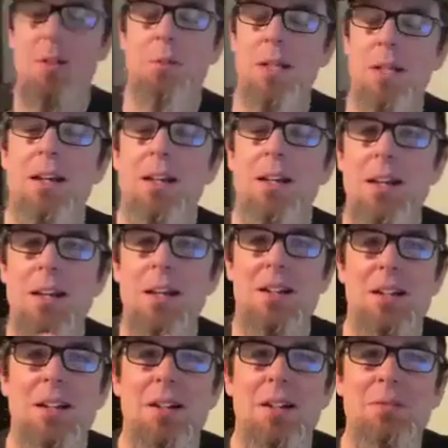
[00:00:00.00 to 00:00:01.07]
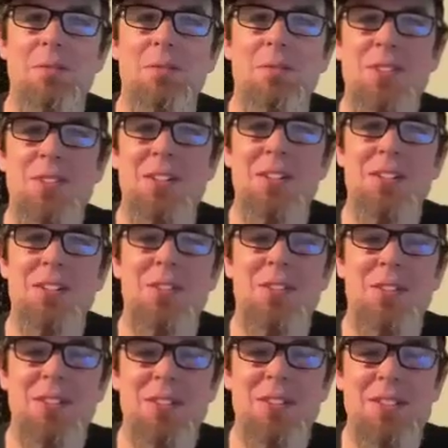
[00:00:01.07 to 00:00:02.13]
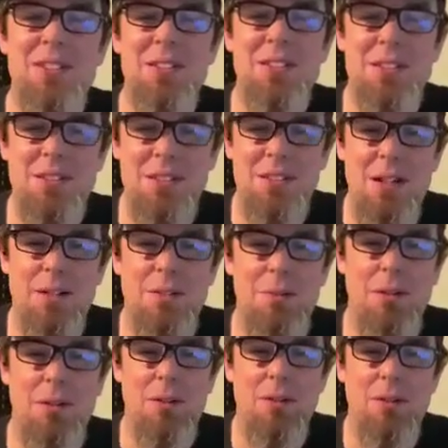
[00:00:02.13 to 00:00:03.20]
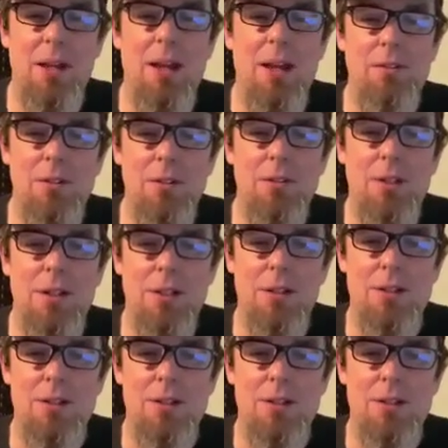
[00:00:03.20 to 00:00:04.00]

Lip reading: But yeah, so talk to me a little, have you,